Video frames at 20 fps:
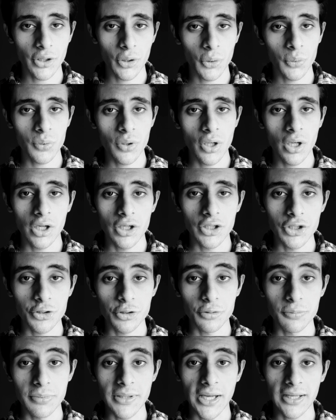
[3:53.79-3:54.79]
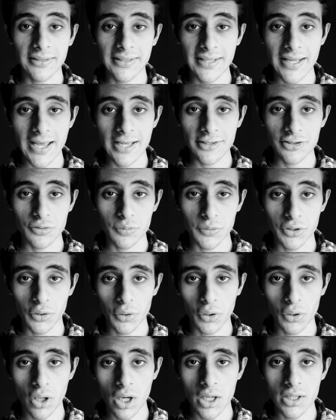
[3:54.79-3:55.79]
So you should be
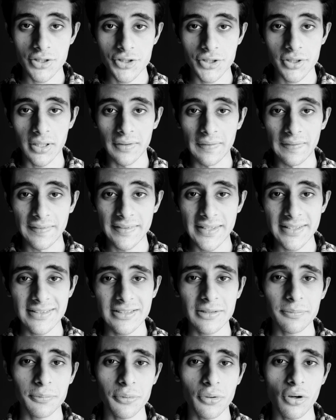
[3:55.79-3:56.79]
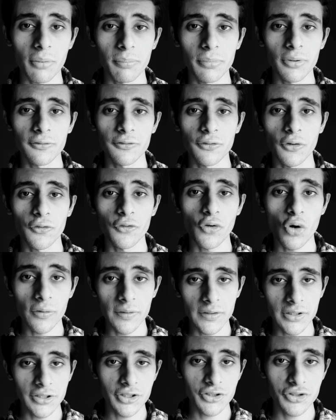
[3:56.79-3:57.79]
attached with your culture. And this is a problem
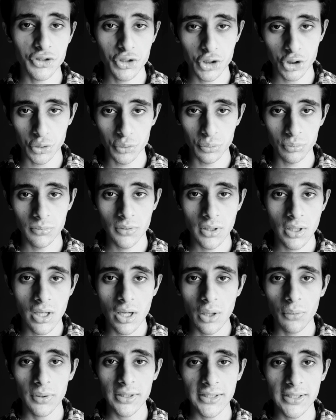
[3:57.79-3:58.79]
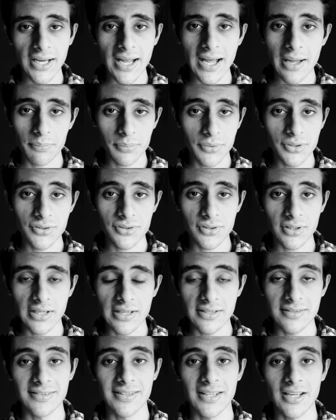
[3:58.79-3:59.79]
for foreigners too. What it
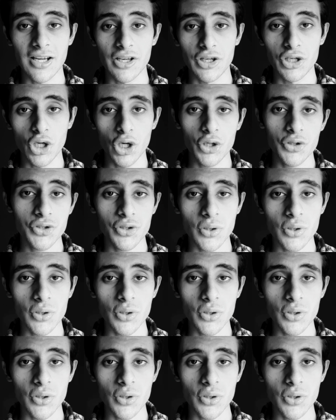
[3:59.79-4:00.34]
happens is they are